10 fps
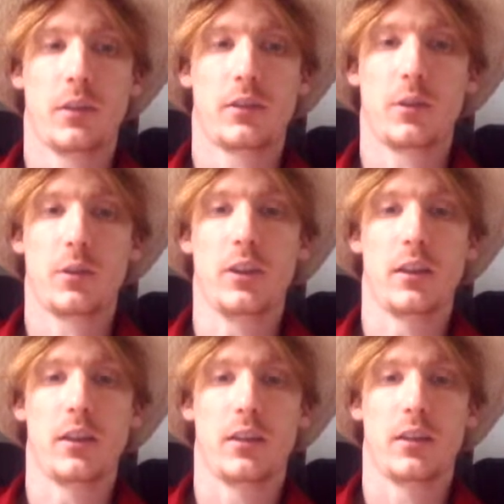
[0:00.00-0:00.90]
so good.
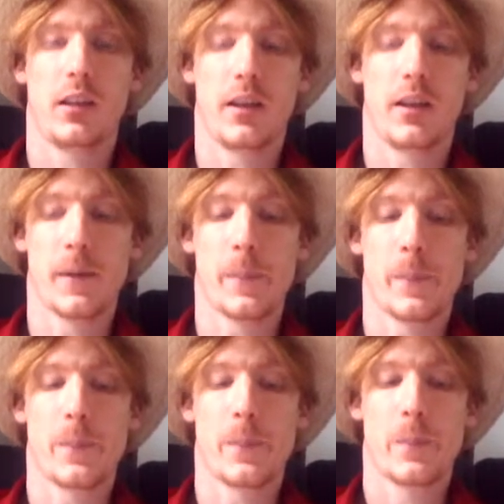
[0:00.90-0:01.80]

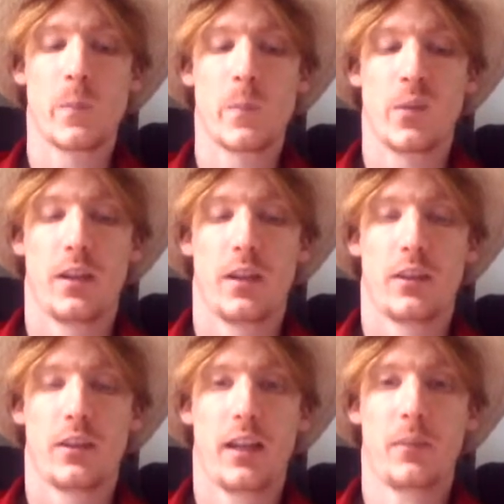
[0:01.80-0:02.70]
So
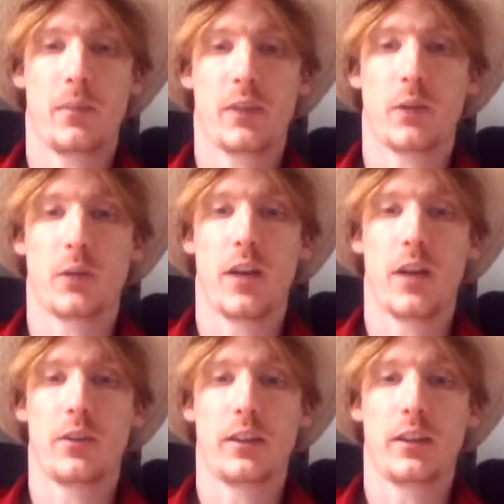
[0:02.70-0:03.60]
I had to mess
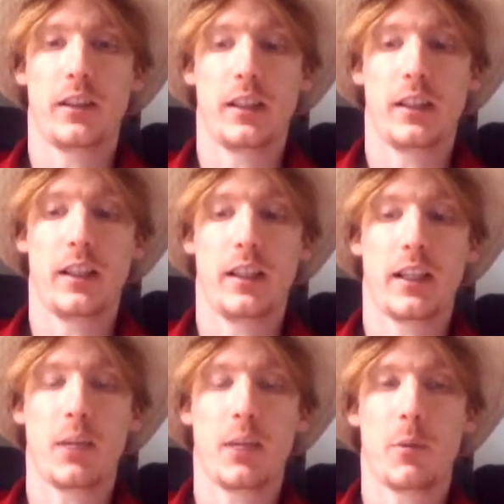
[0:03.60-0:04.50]
around, and I
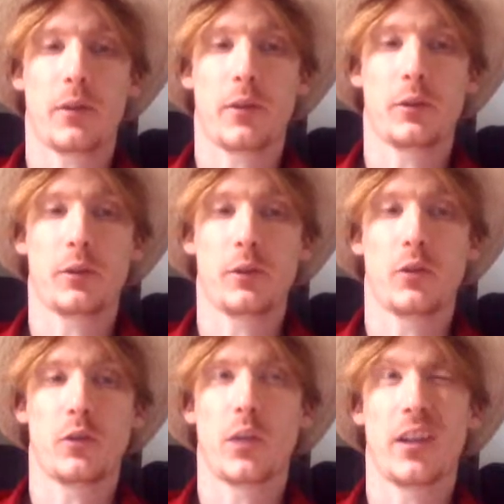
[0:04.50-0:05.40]
came up with a
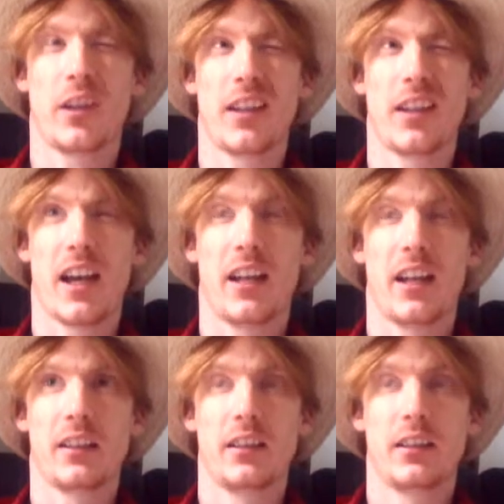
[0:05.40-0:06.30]
solution wherein
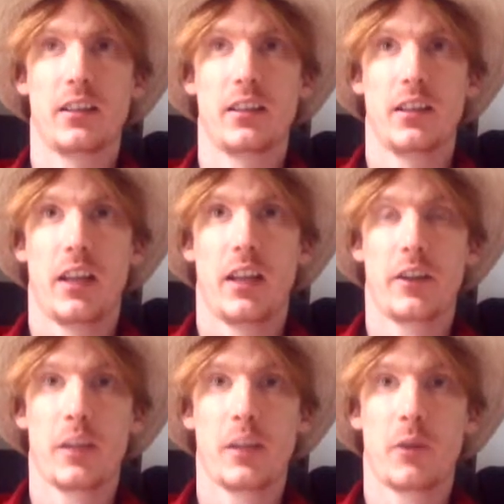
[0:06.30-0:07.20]
every
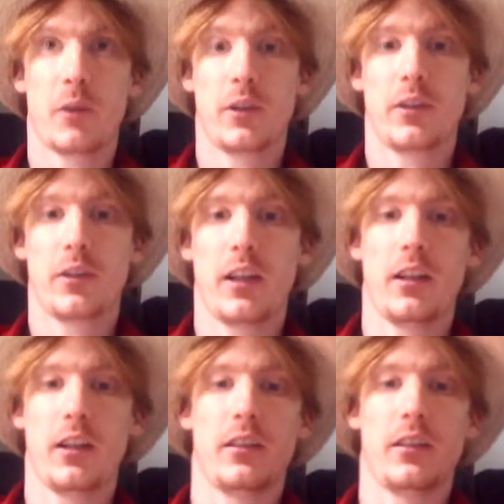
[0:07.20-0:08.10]
time I render
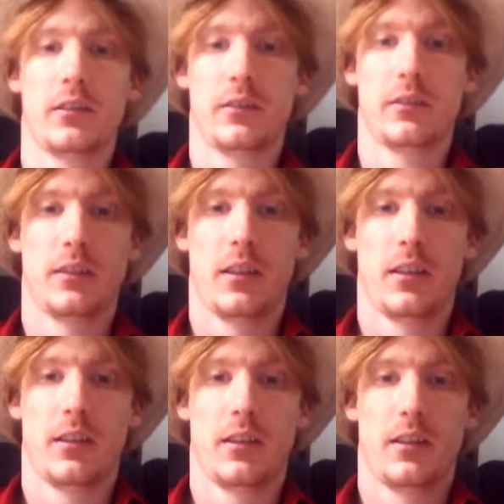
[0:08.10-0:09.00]
a
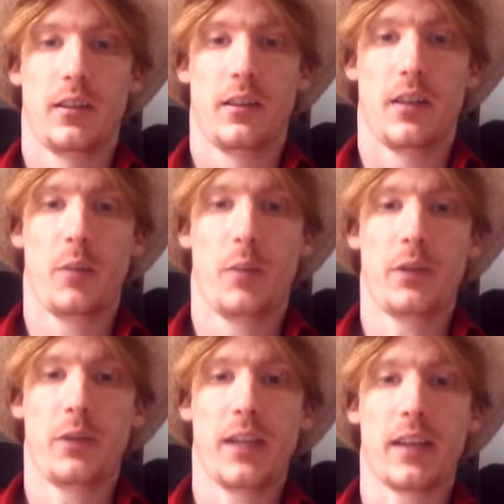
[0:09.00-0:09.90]
bit of
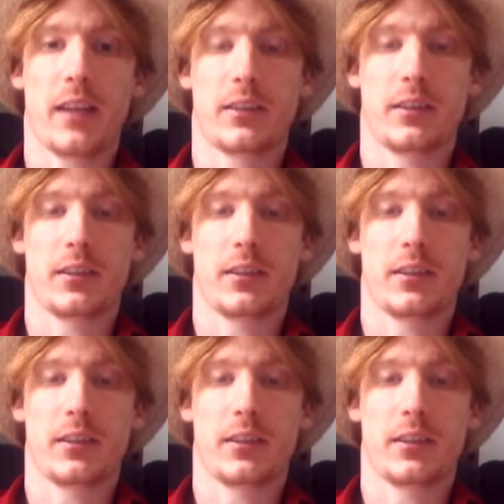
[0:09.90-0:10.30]
text,